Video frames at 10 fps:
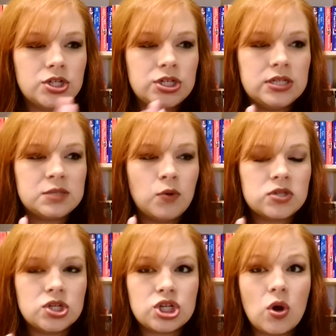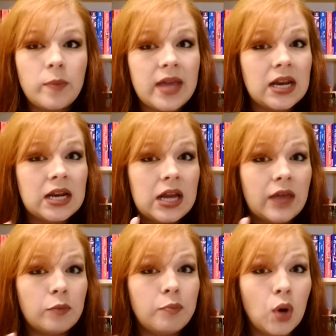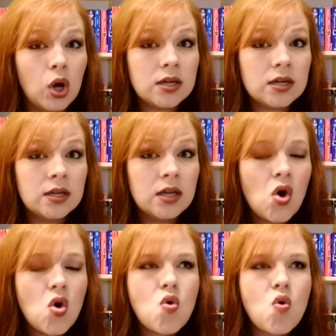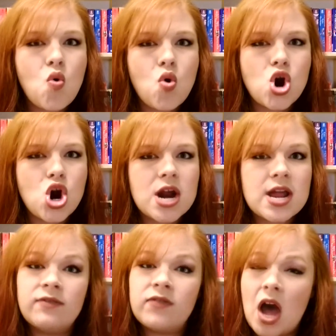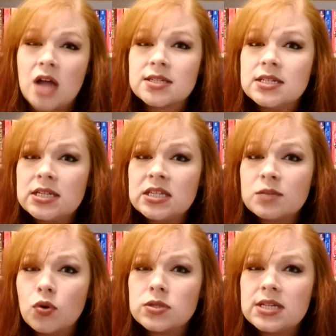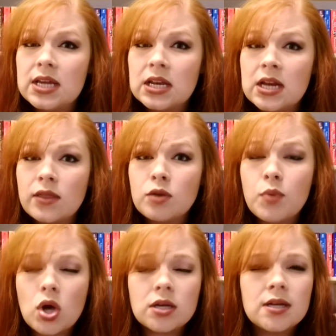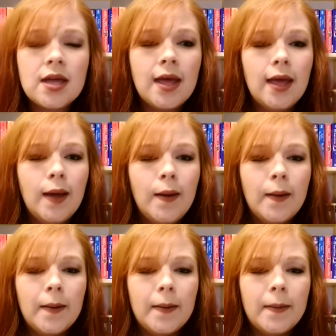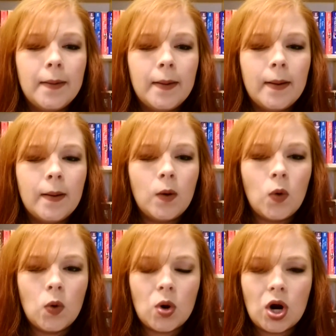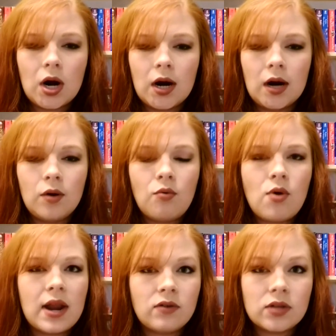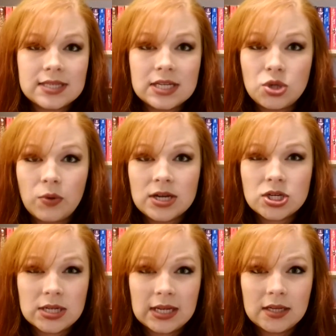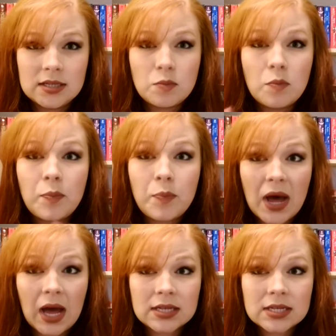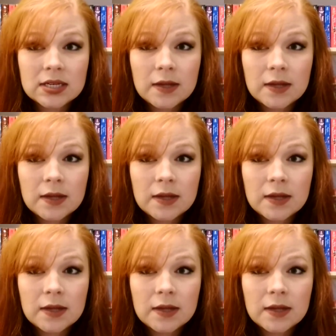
supposed to show up again in another book, or if Constantine's supposed to get another book, or whatever the situation is. But,